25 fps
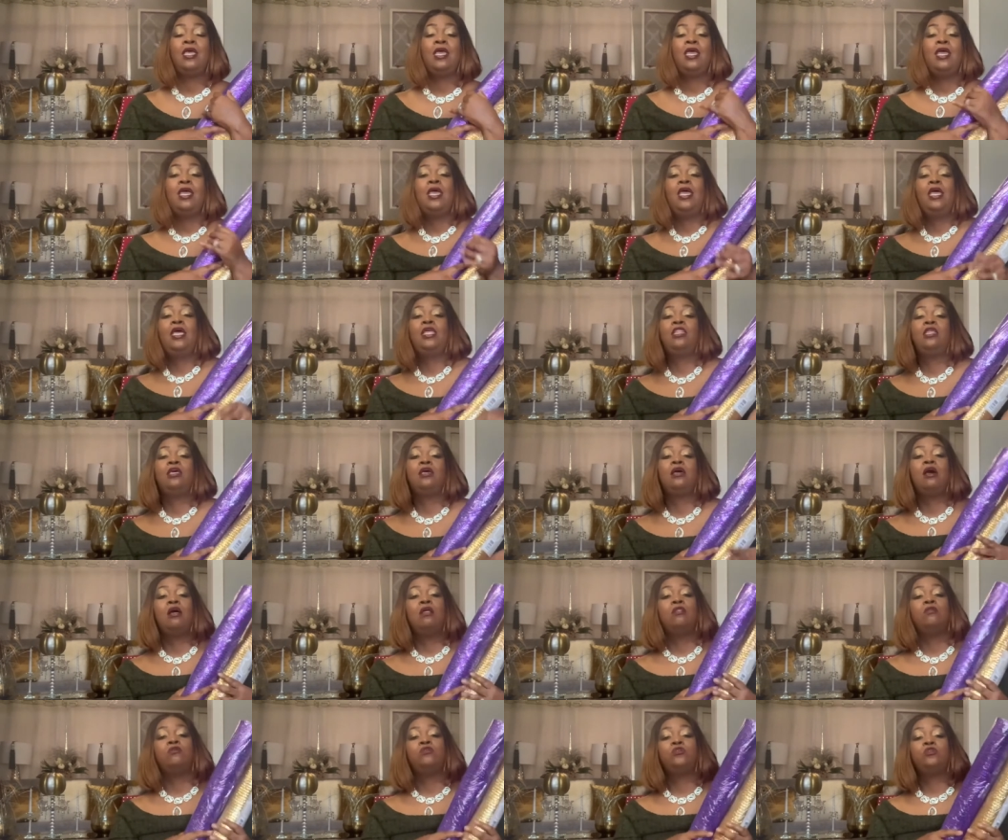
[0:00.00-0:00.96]
And the
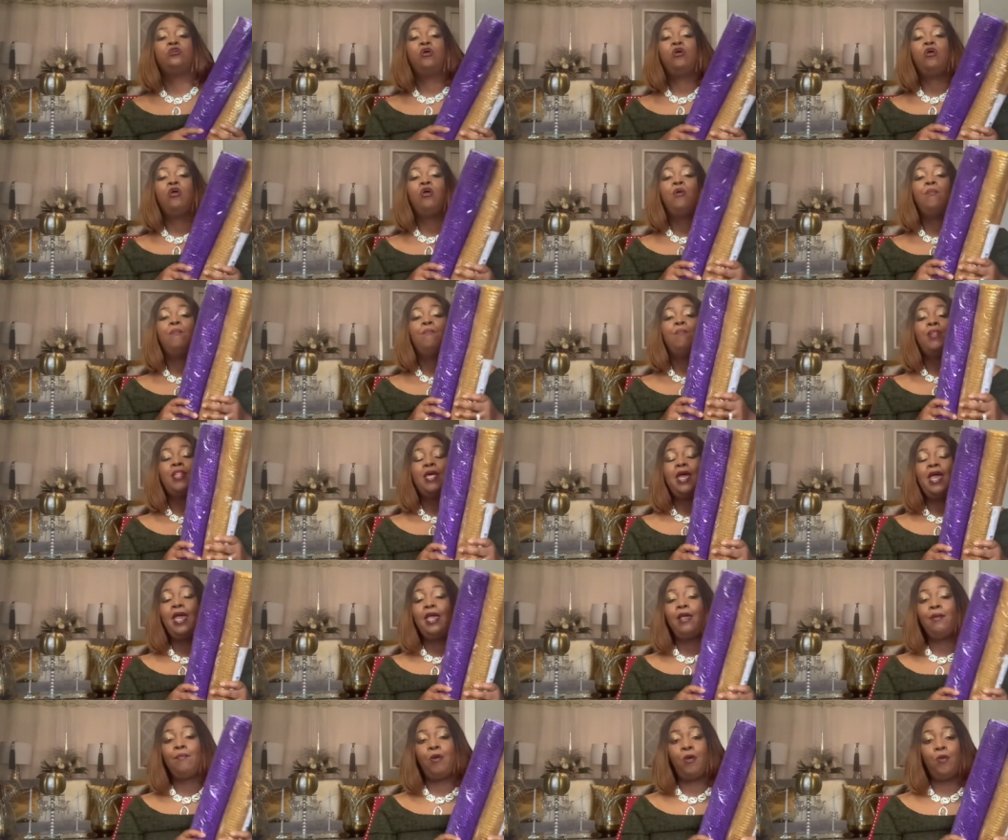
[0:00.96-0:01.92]
colors are
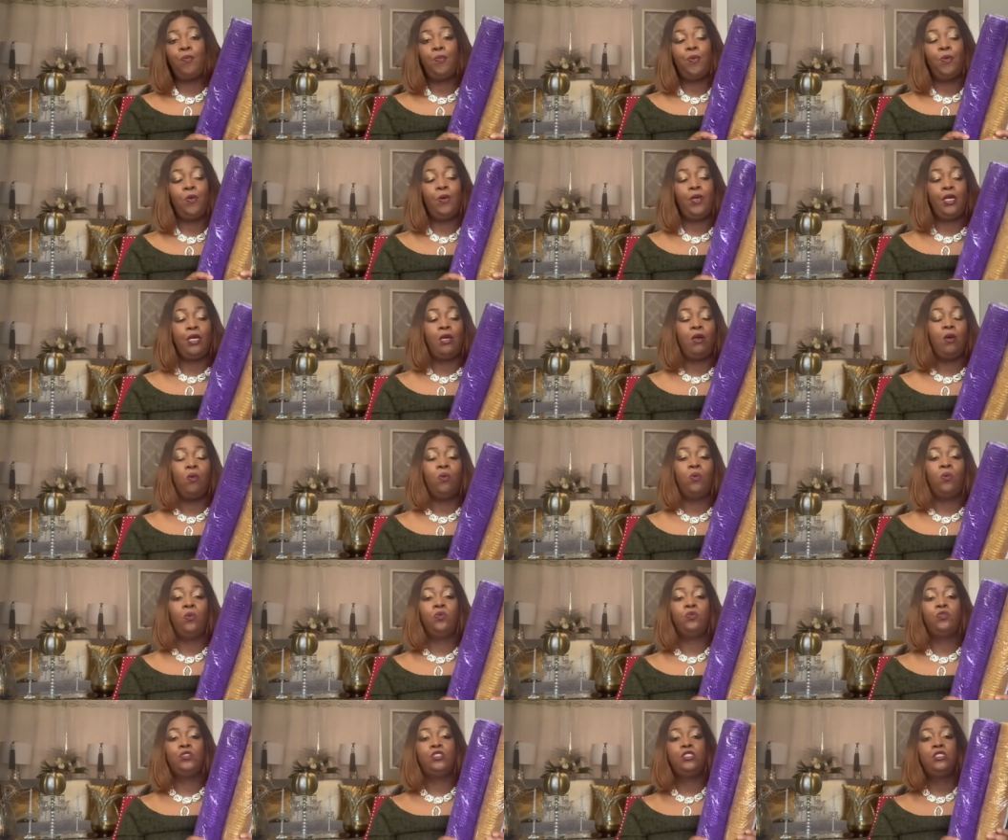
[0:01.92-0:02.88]
black, purple, and
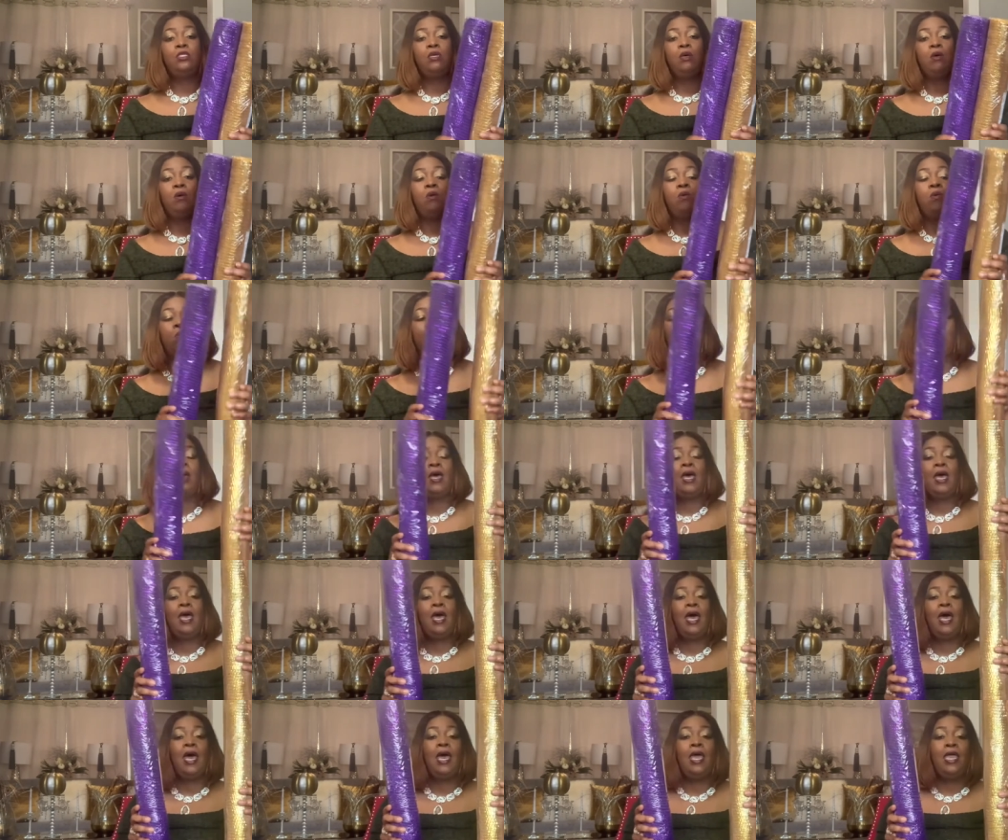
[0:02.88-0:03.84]
gold. So
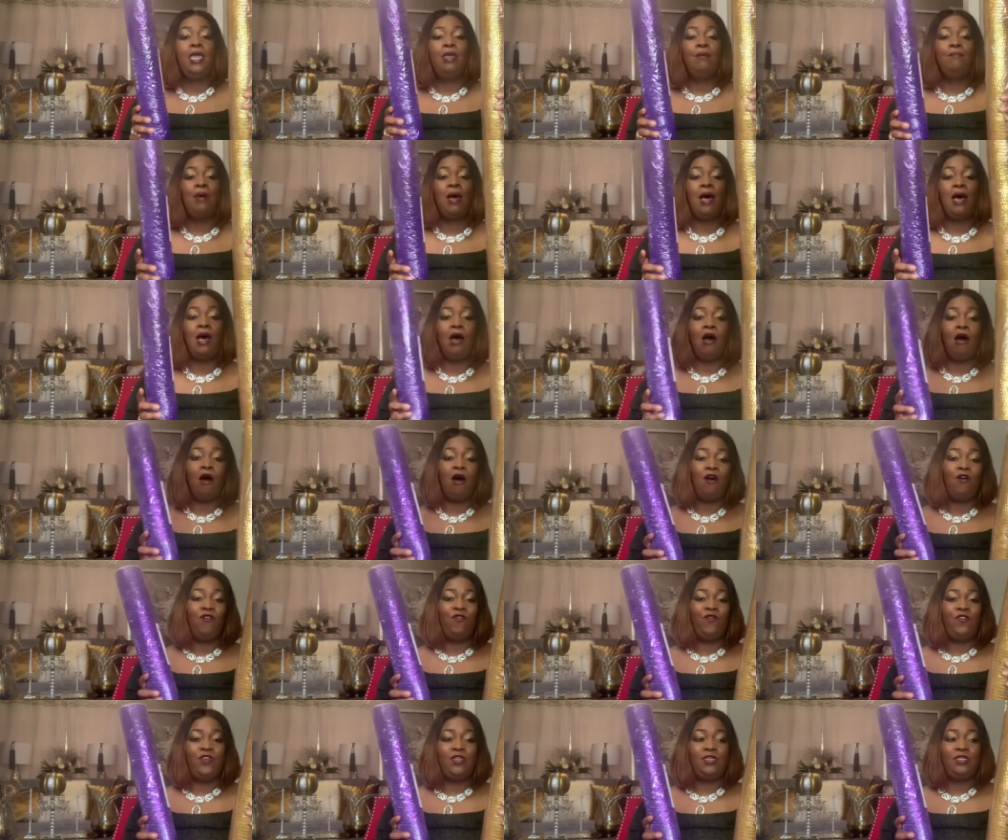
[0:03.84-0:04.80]
in my
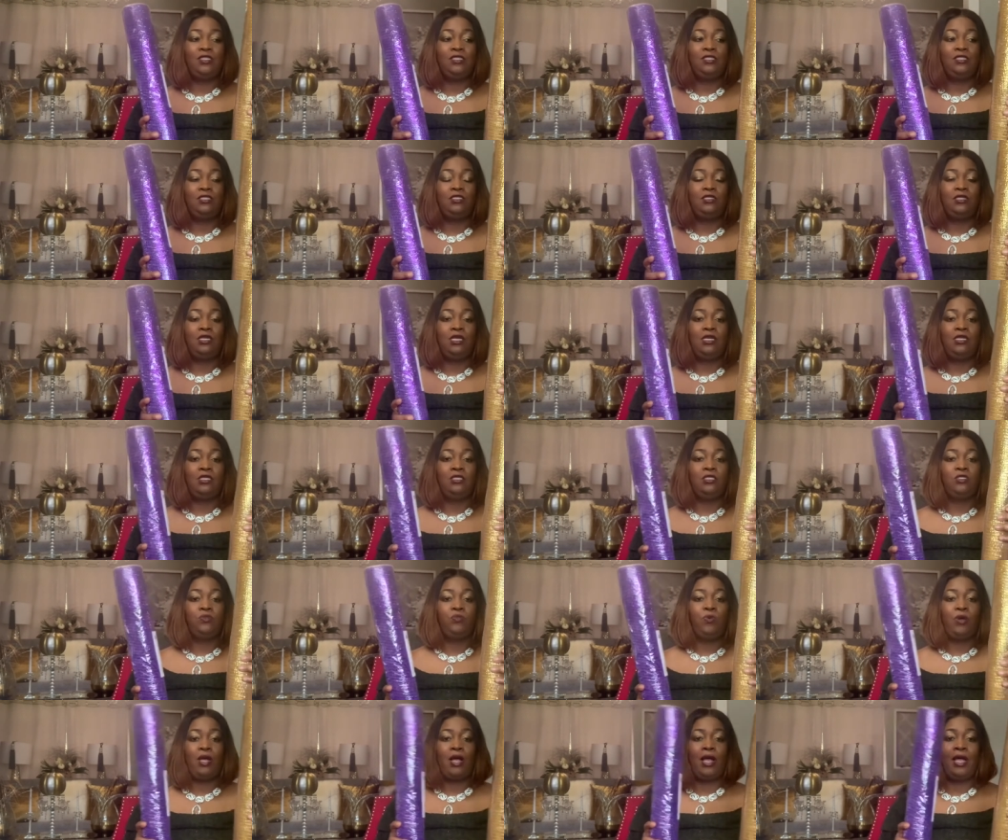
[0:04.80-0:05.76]
office is
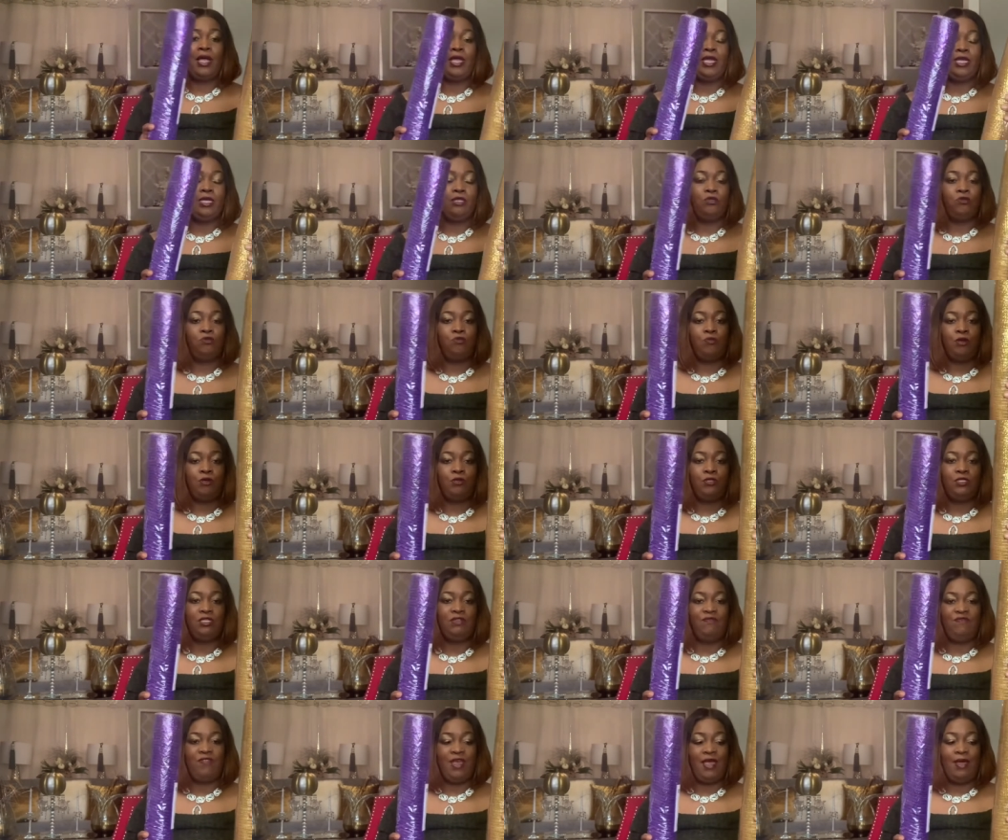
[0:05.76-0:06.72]
where I handle
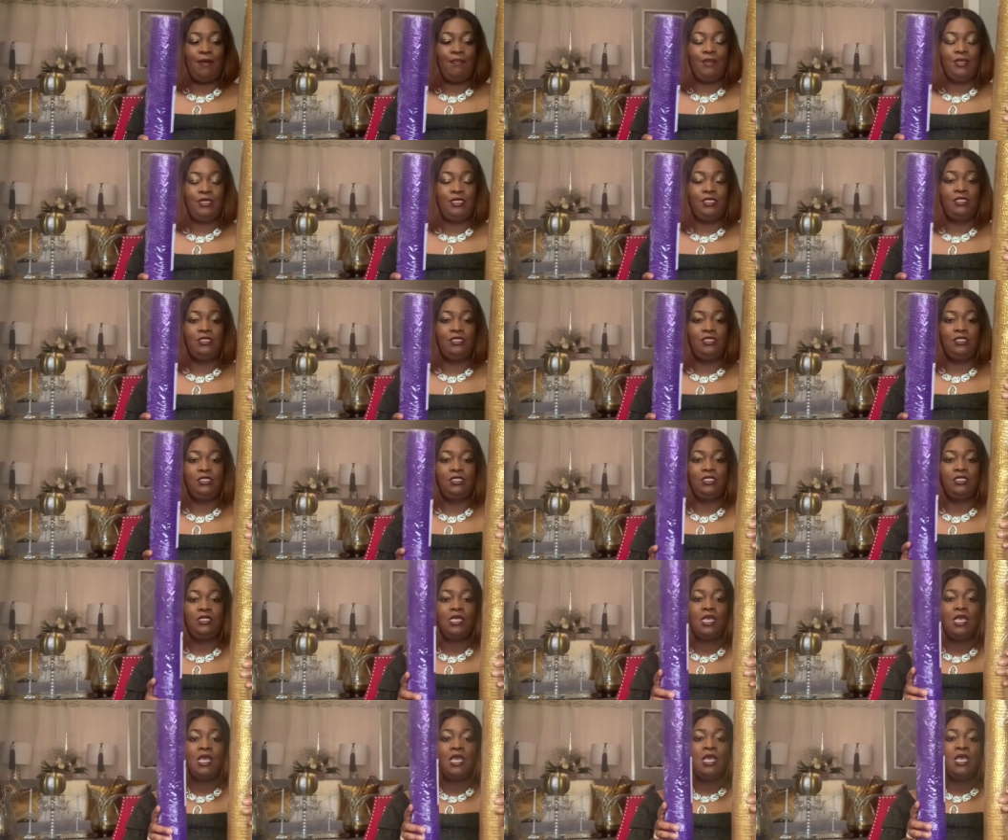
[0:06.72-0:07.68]
most of that business.
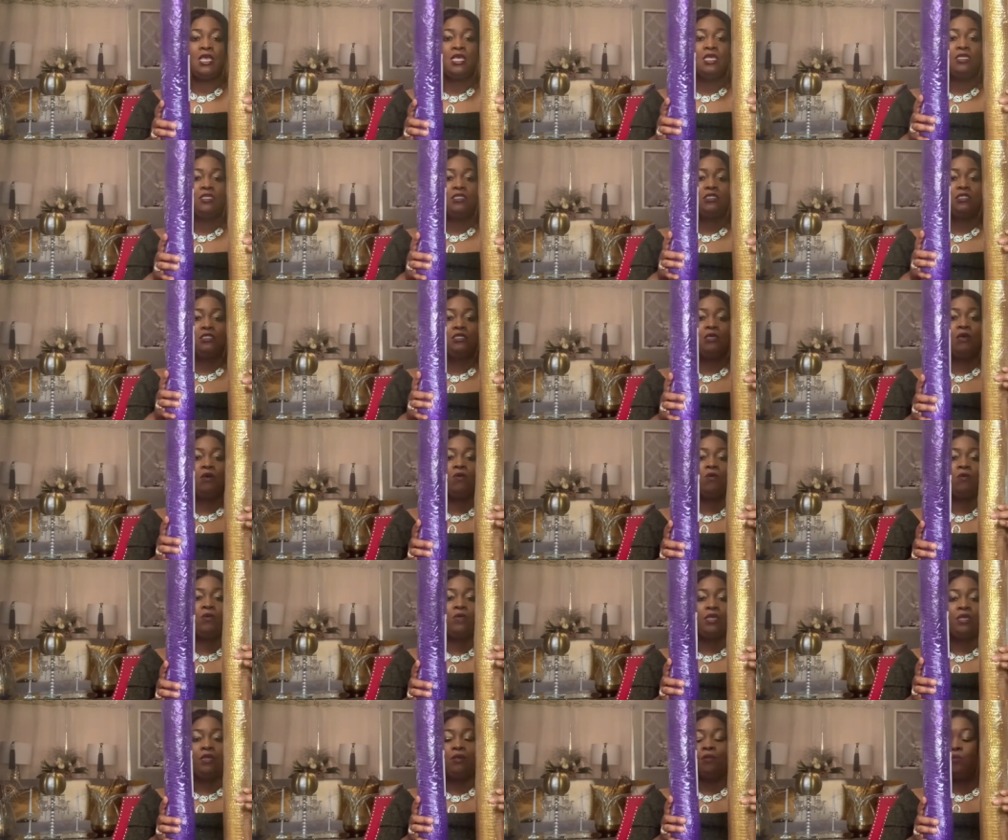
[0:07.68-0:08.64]

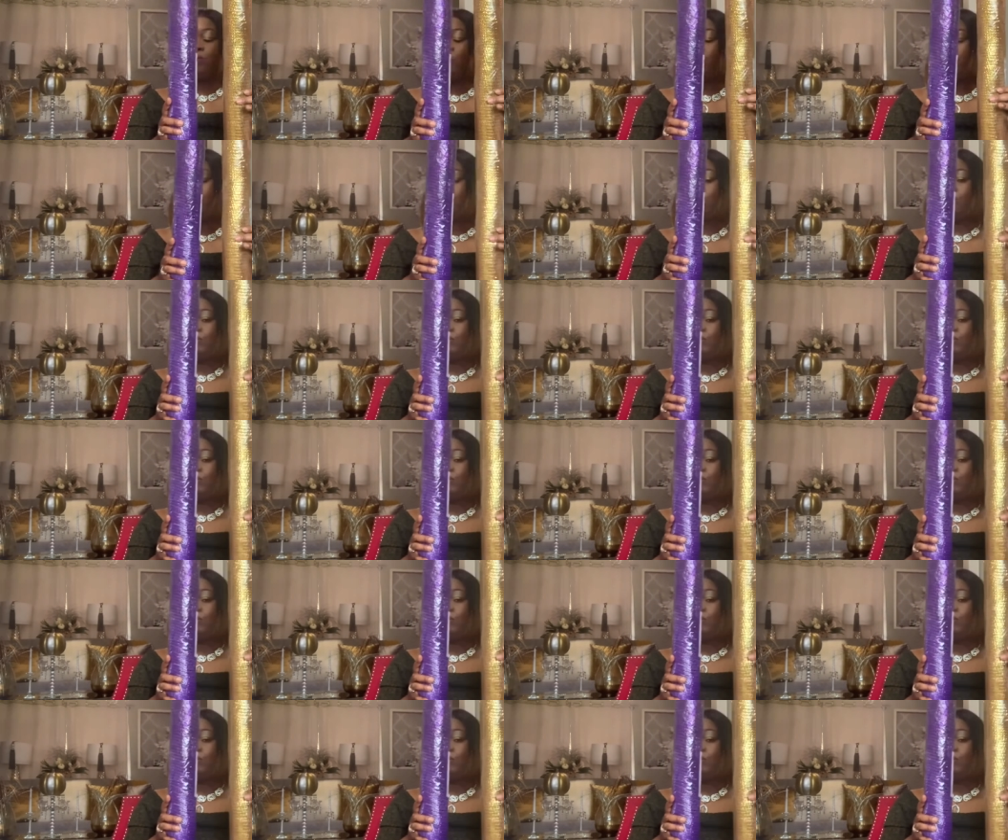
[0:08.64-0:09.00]
So it will be